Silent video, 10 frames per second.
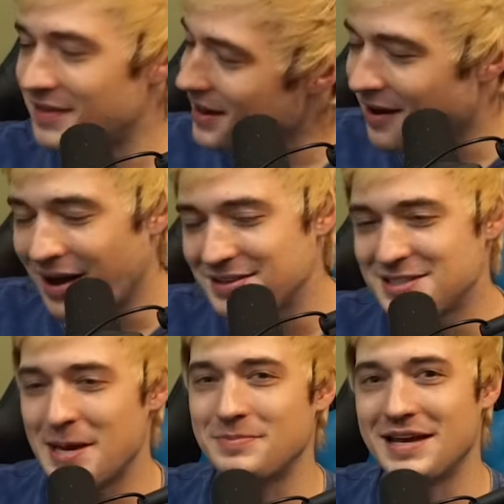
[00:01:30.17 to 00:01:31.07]
The
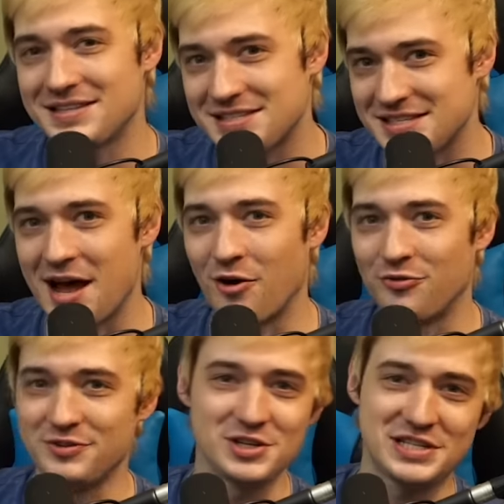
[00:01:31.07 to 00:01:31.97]
concept
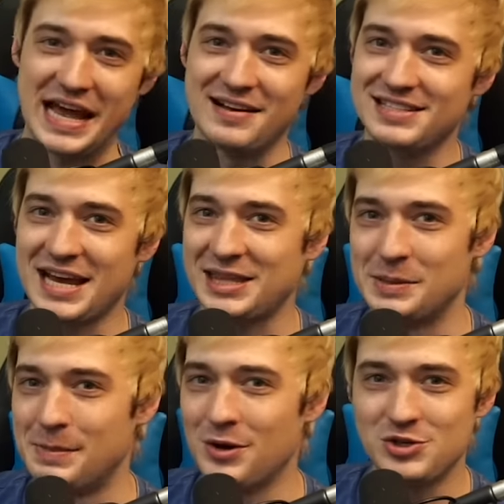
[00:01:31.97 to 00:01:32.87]
itself just sounds like the
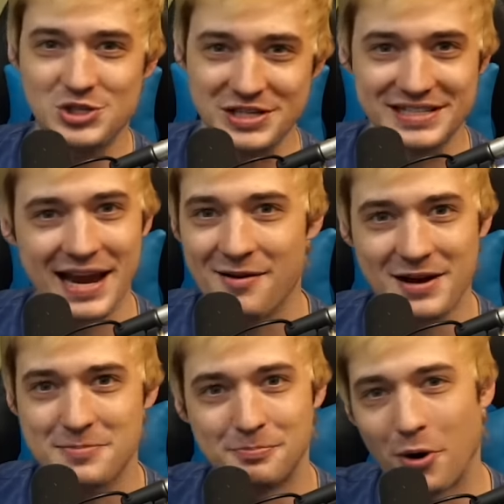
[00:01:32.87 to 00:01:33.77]
most
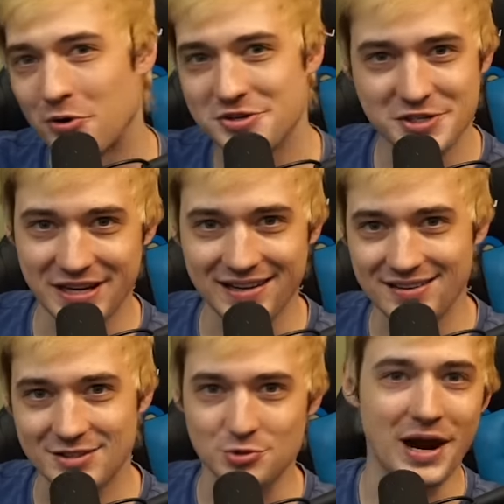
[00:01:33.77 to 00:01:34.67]
generic
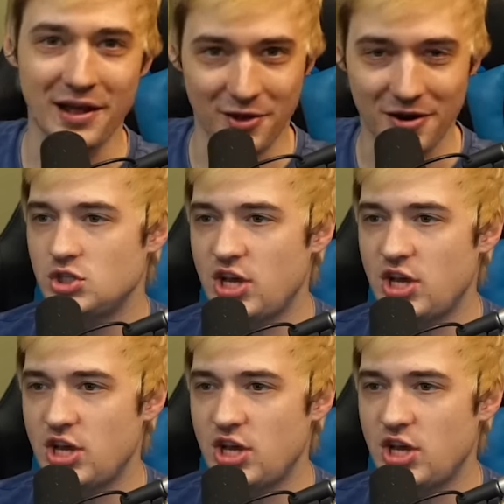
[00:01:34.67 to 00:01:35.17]
bullshit trailer.